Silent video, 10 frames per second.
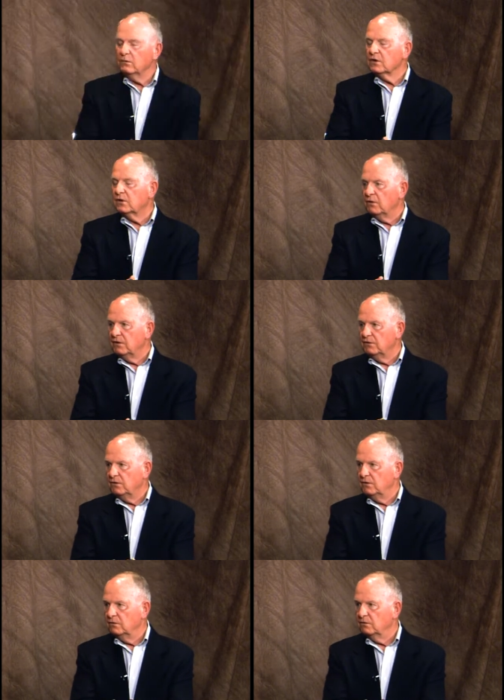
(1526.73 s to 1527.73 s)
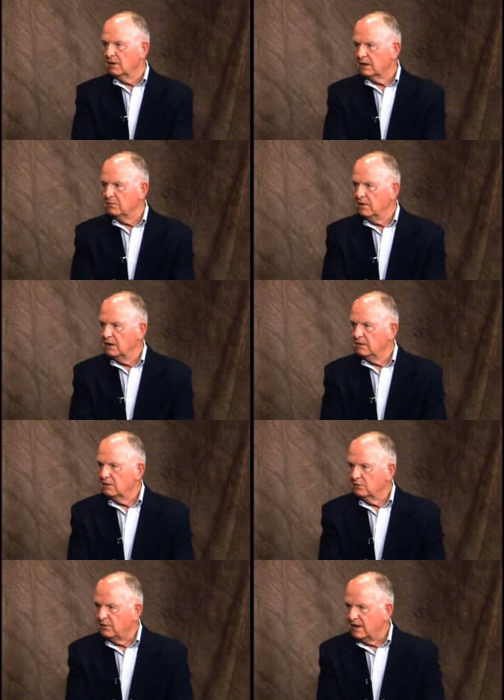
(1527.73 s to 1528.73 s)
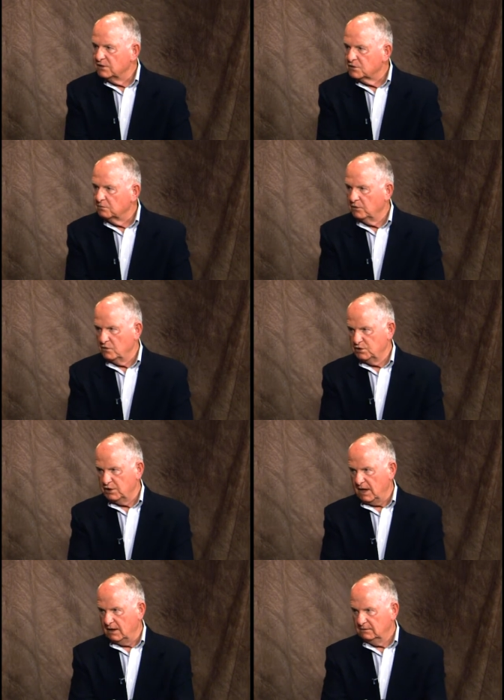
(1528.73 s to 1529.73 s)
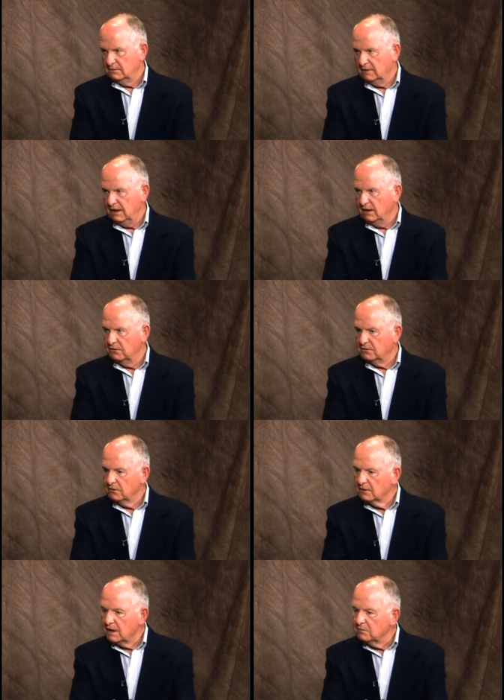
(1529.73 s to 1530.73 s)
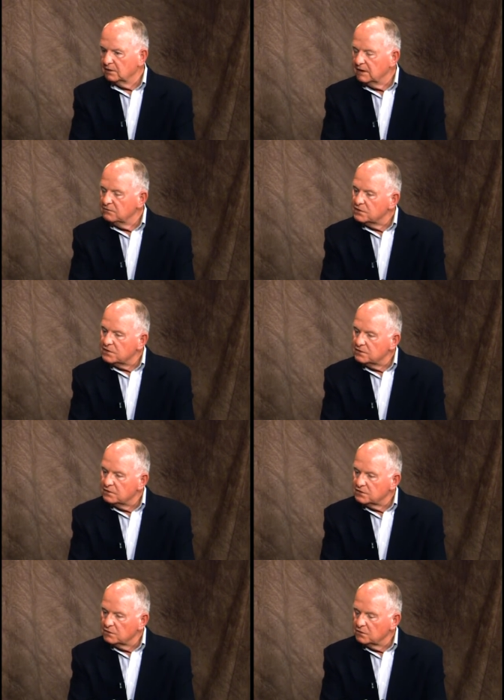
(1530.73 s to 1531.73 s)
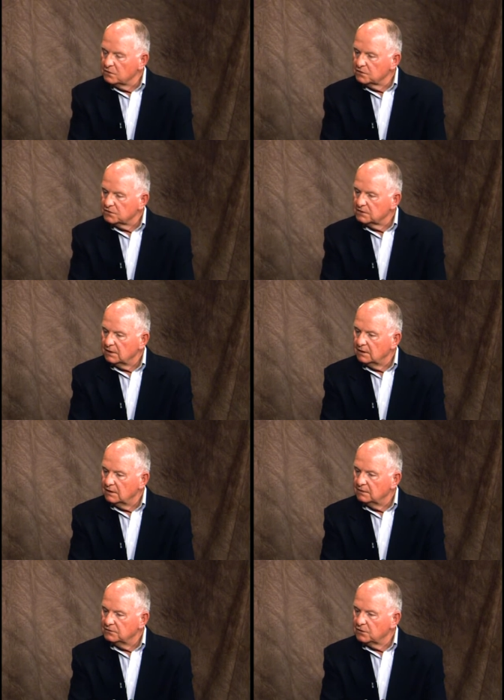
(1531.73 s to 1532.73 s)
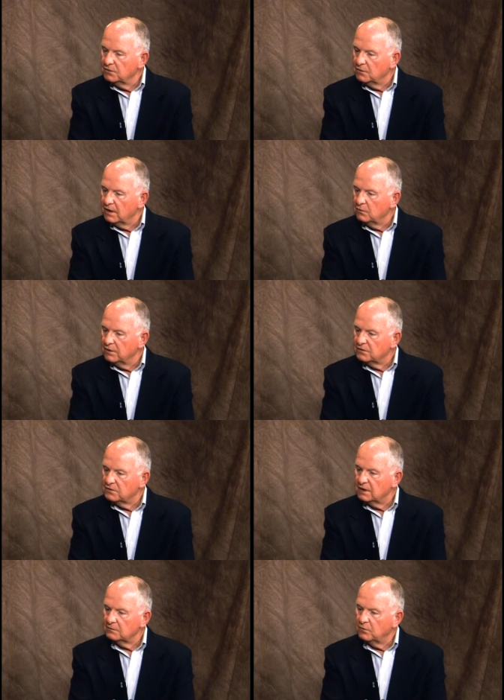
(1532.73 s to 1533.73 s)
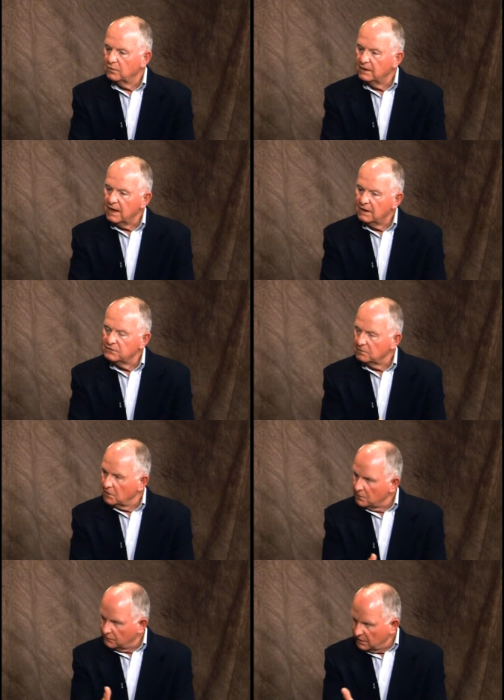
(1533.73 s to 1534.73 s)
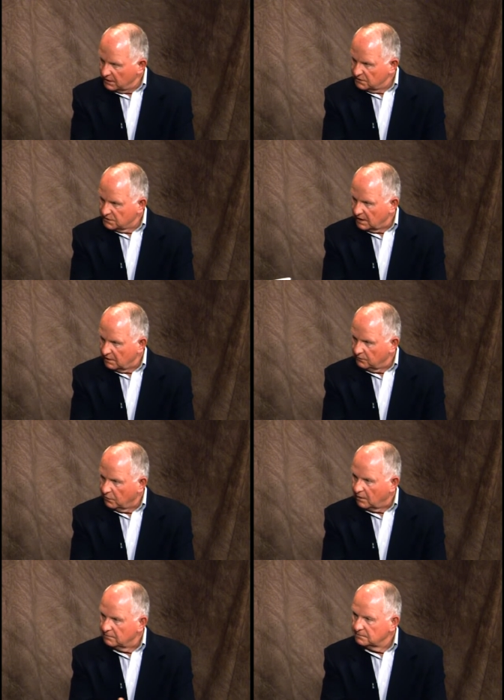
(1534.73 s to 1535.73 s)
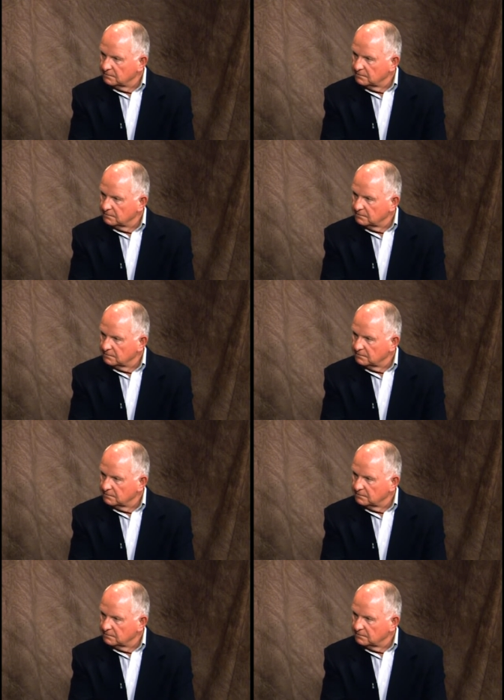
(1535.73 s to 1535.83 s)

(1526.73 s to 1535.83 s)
were going to recommend a phased approach on it, and mm-hmm. in turn, I believe the the schools uh, turned around, went to select board, and had some other funding set up for it.